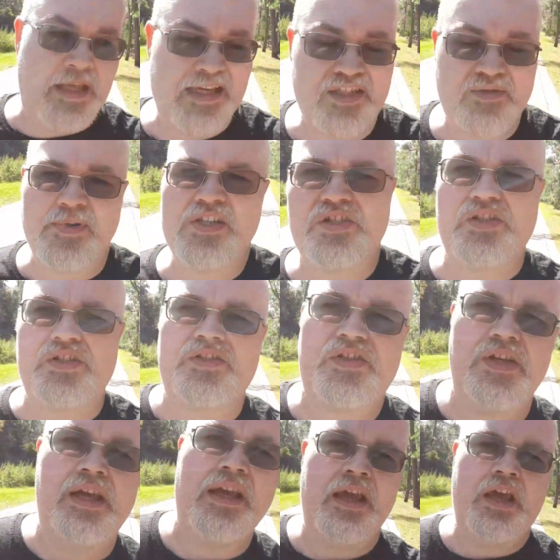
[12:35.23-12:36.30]
species,
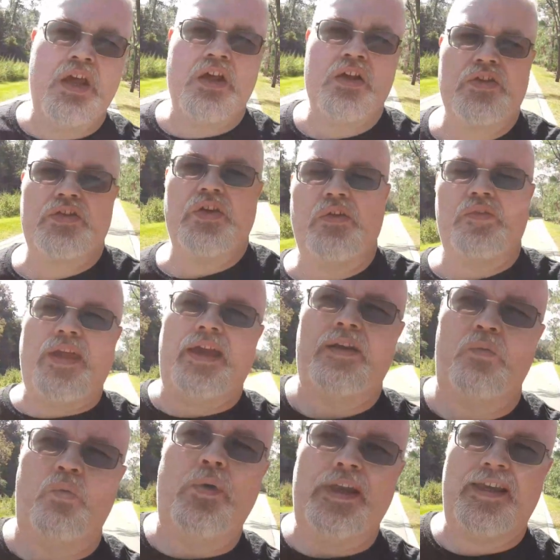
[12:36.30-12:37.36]
so that
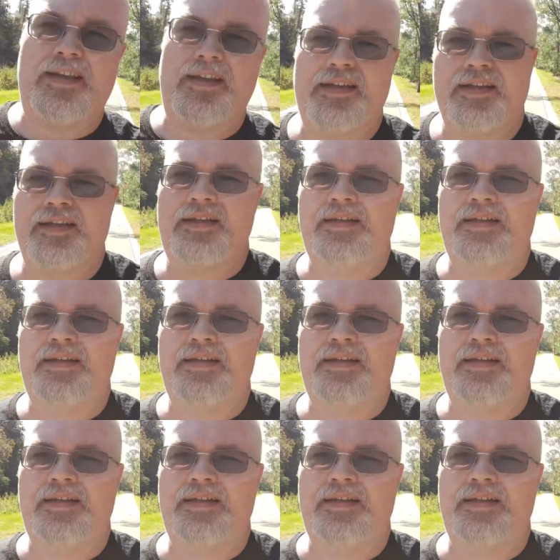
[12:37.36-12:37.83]
when